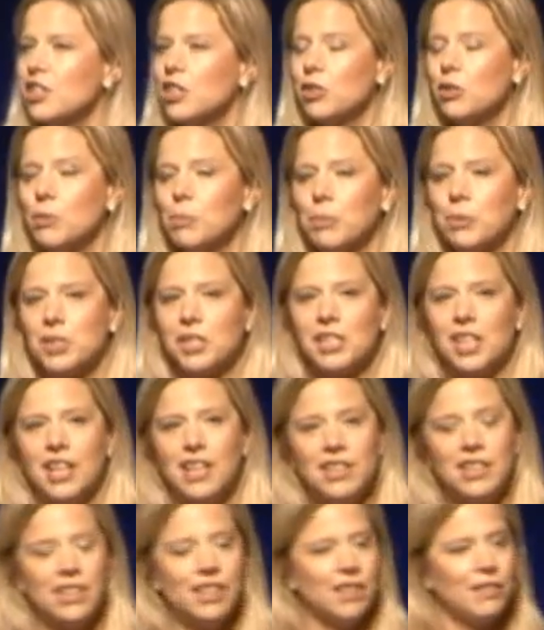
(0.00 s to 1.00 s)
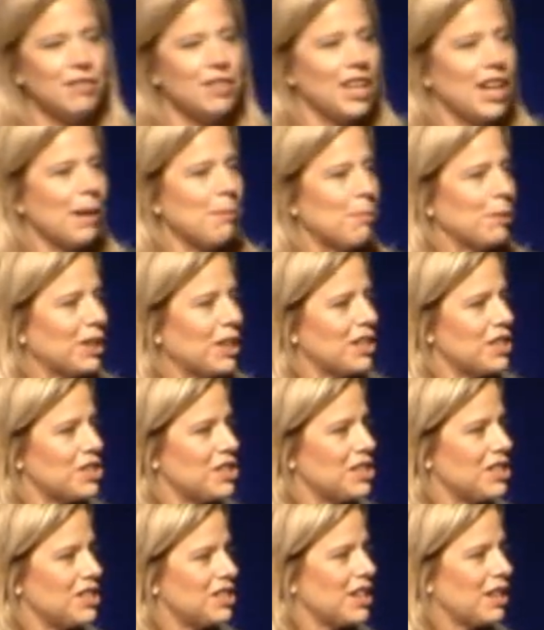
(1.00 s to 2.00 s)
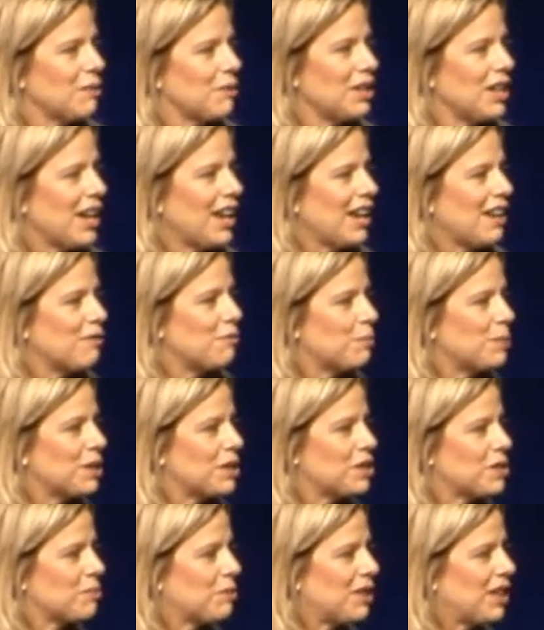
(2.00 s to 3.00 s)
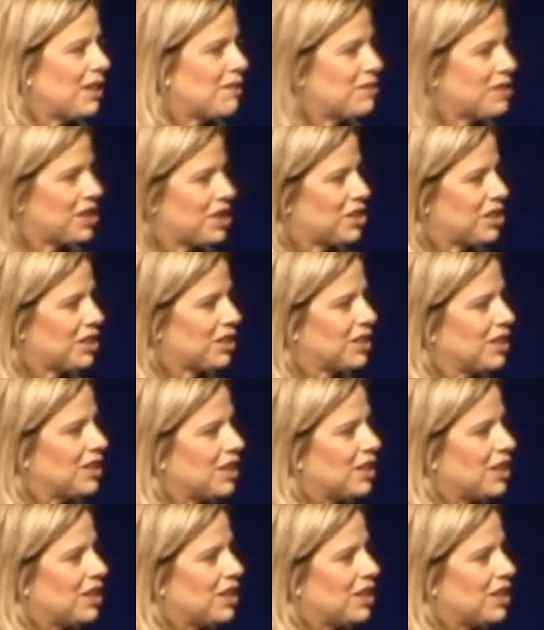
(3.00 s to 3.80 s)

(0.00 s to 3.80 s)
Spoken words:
2% of the applications that we have, because we have such a